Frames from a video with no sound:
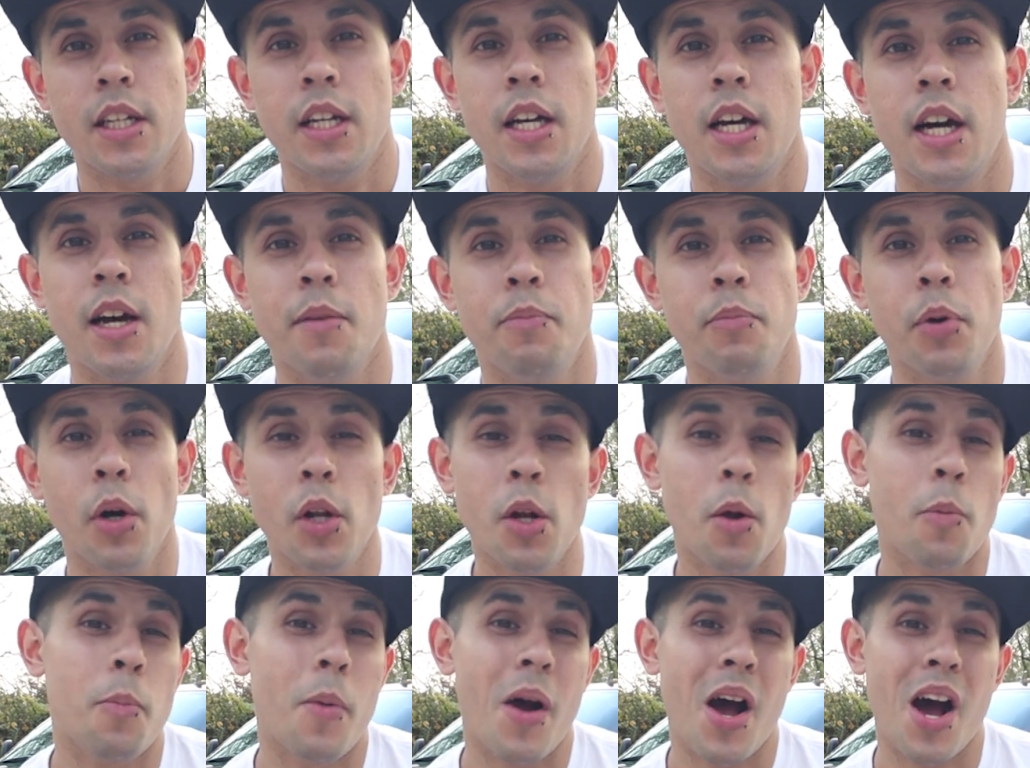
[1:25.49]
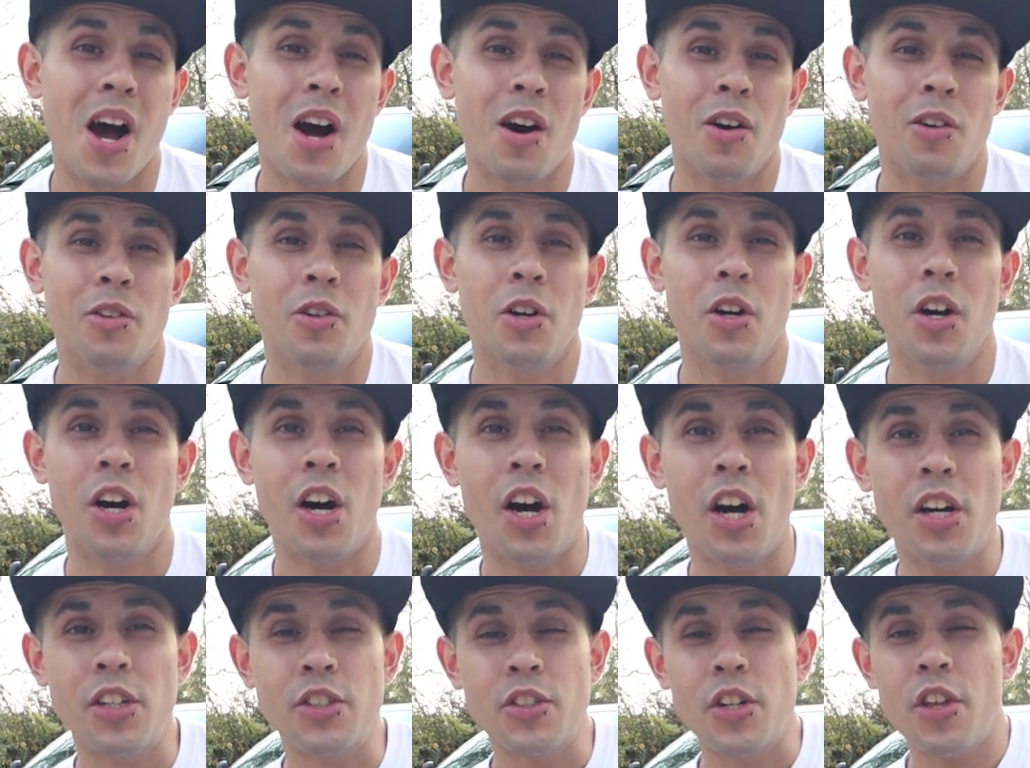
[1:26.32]
I put about
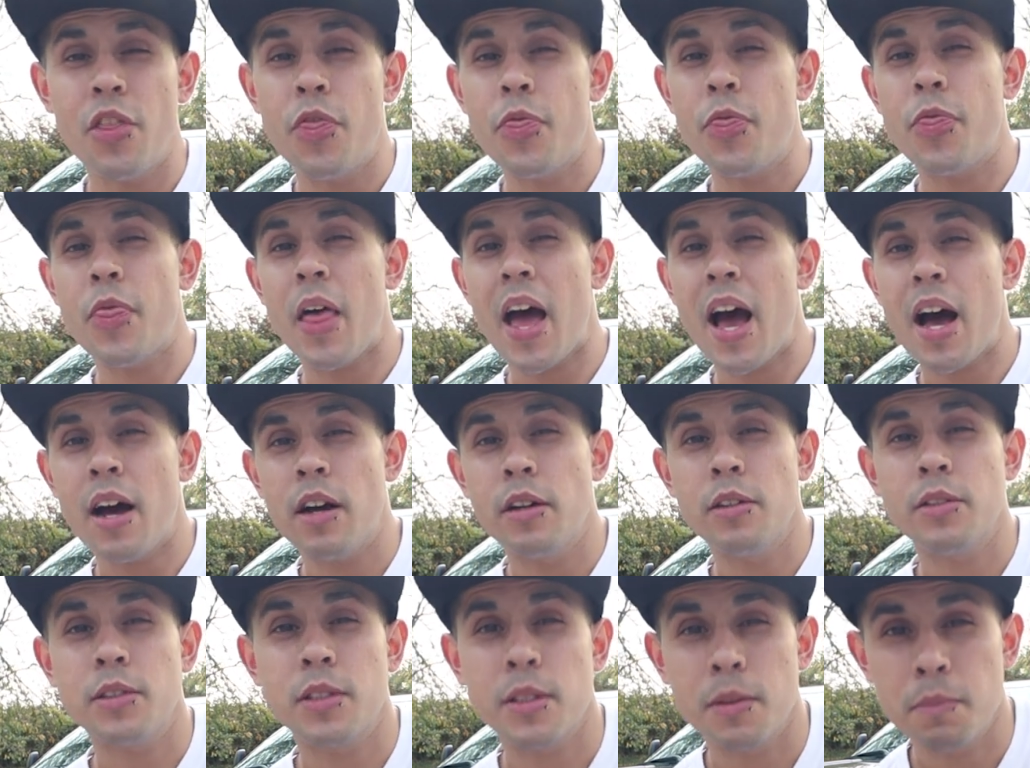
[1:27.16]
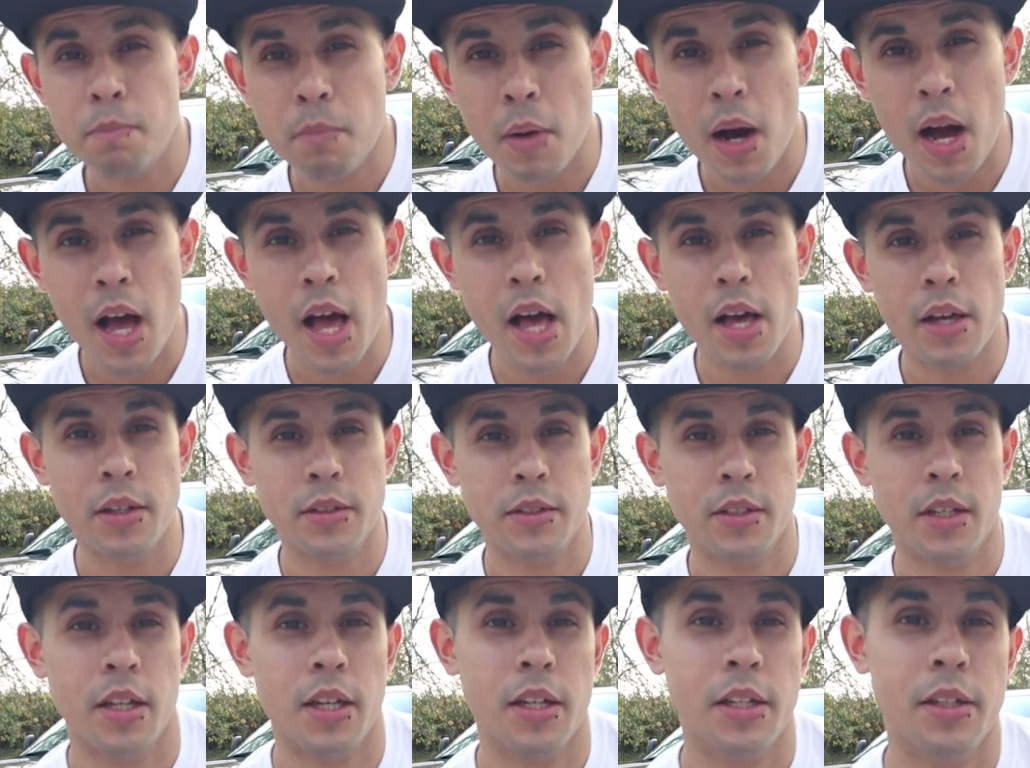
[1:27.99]
100,000
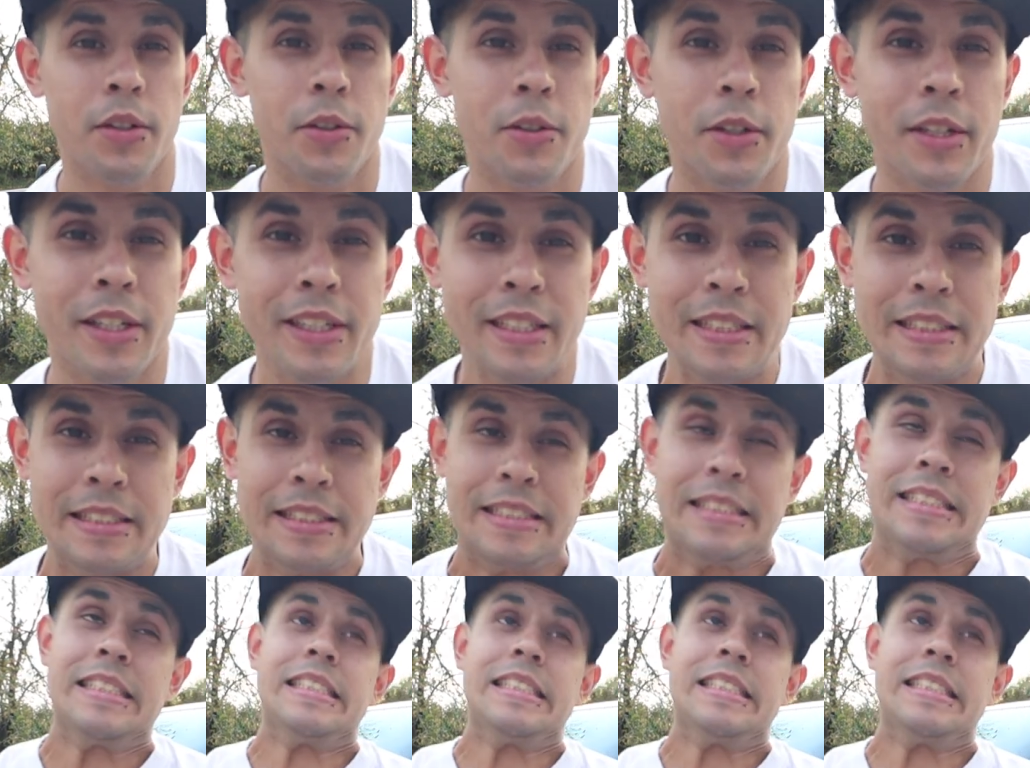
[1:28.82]
miles onto it.